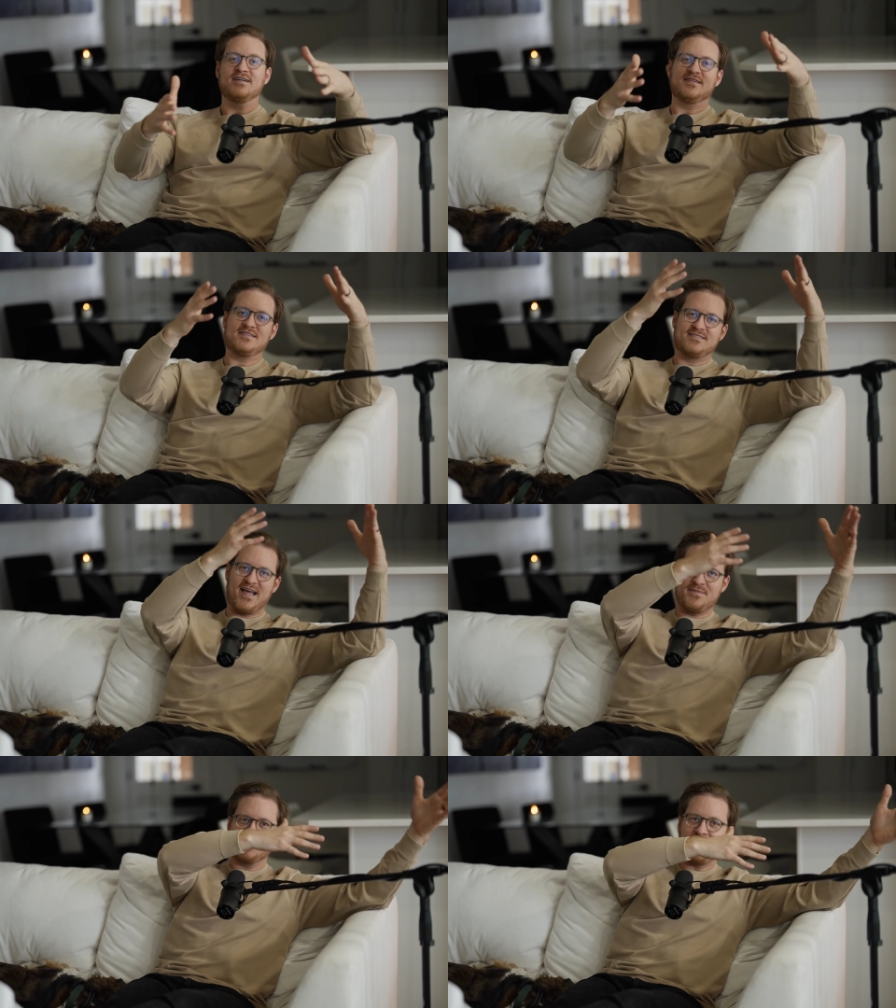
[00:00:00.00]
The
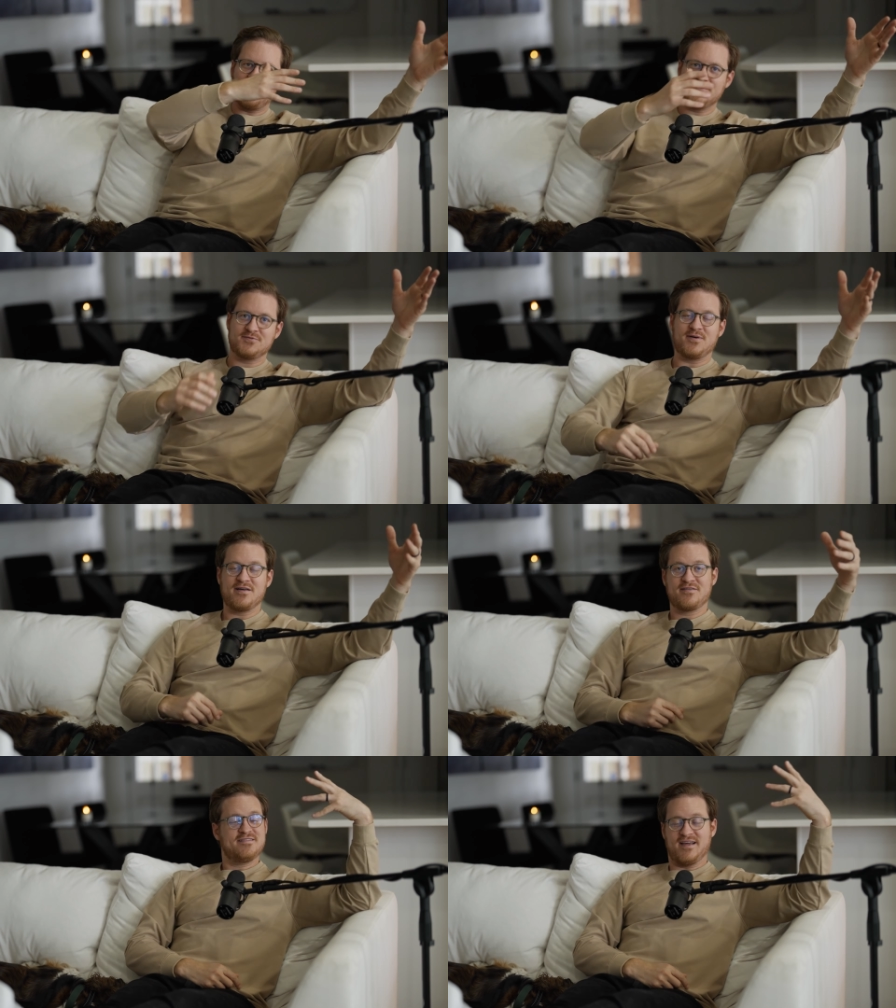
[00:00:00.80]
same goes
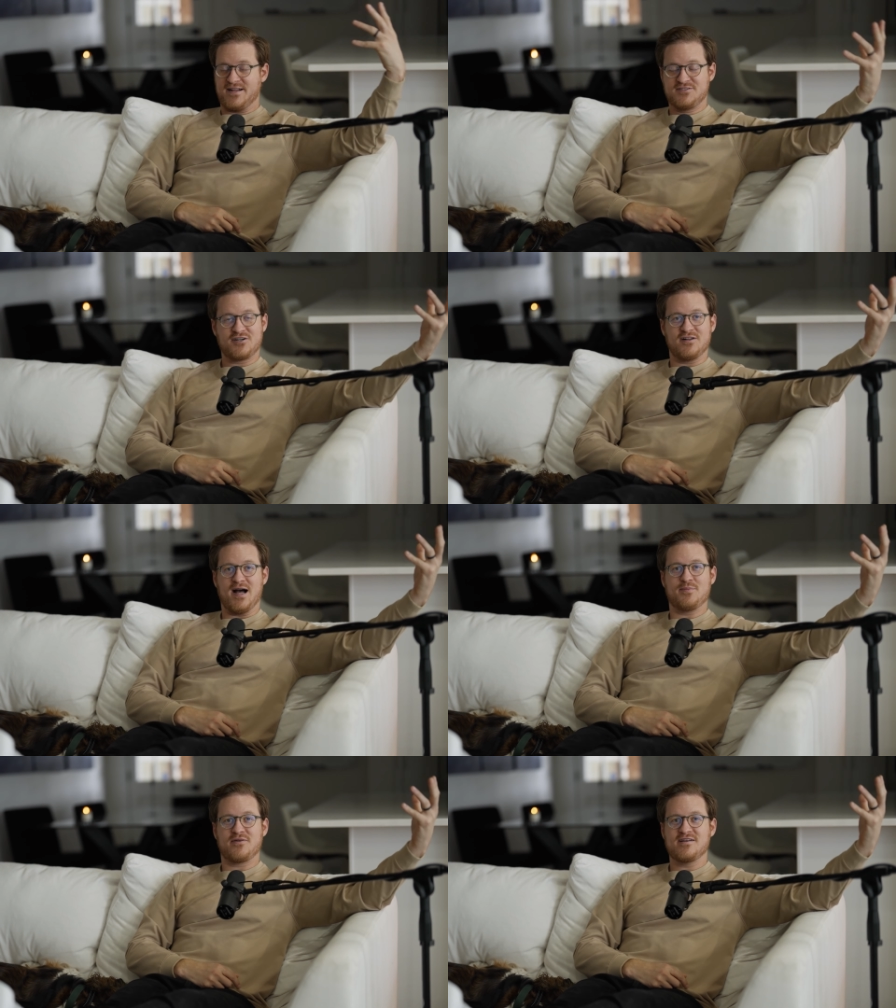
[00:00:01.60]
with the internal
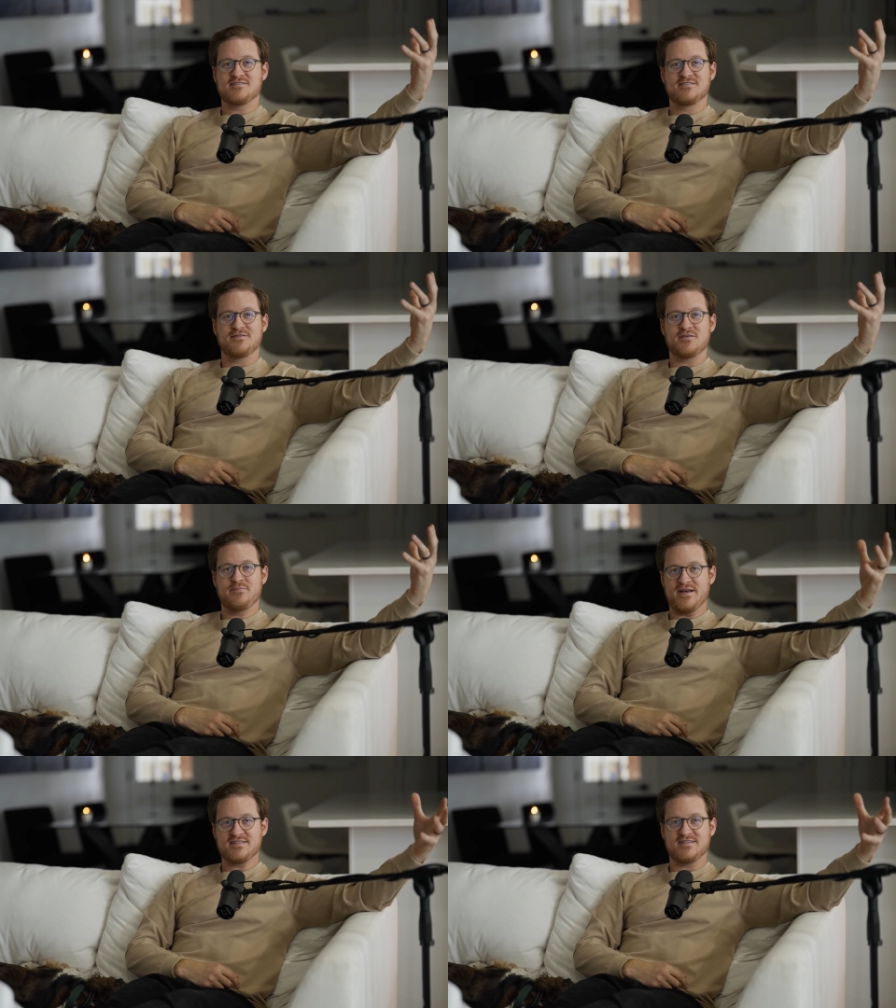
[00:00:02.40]
operations of your
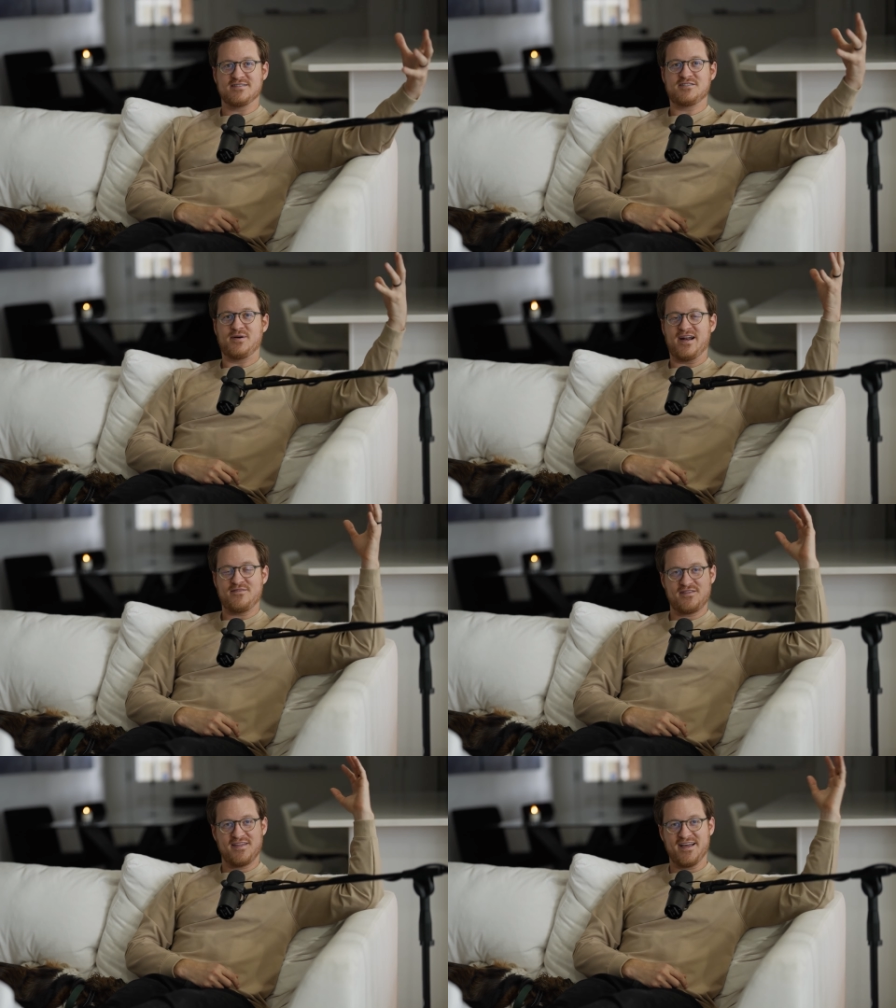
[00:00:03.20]
business. You want
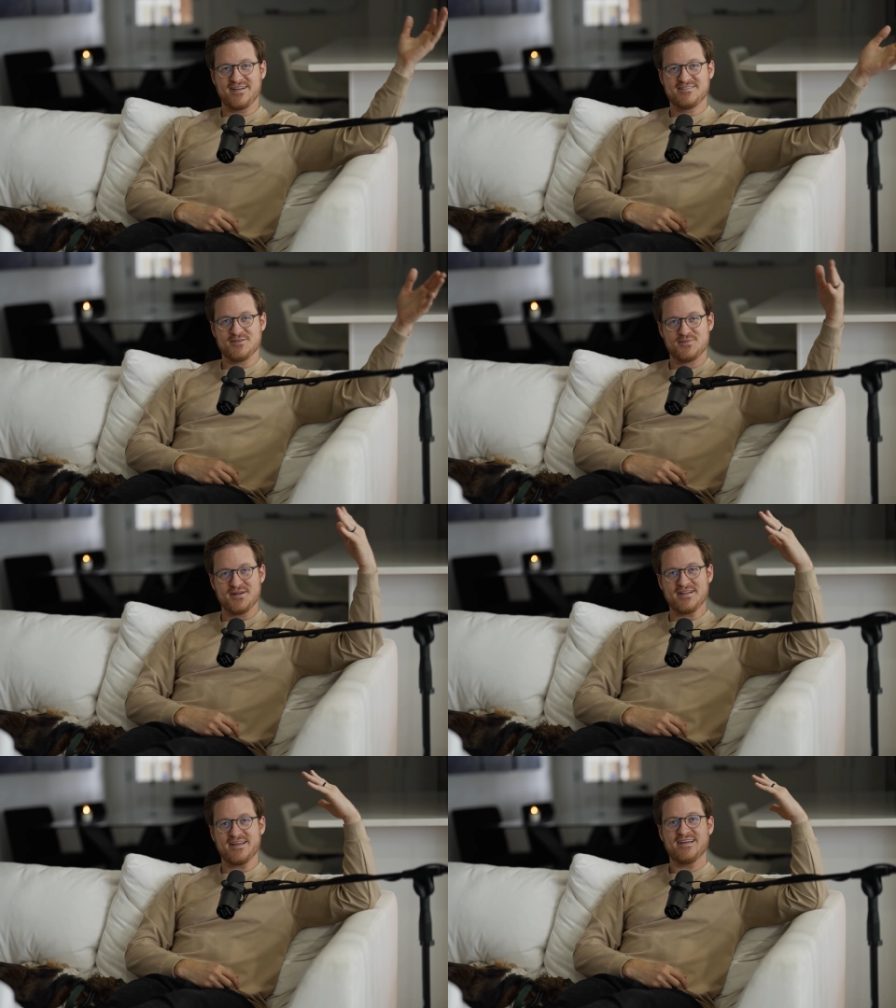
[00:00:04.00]
everything to
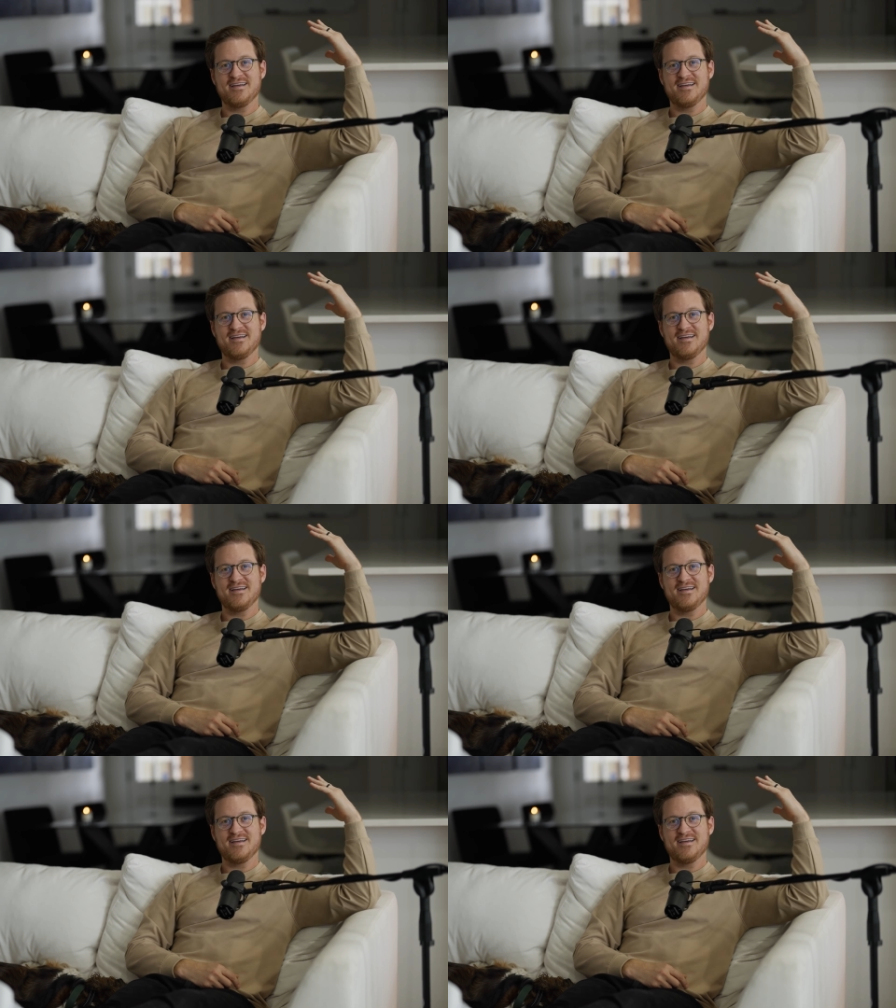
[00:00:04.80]
really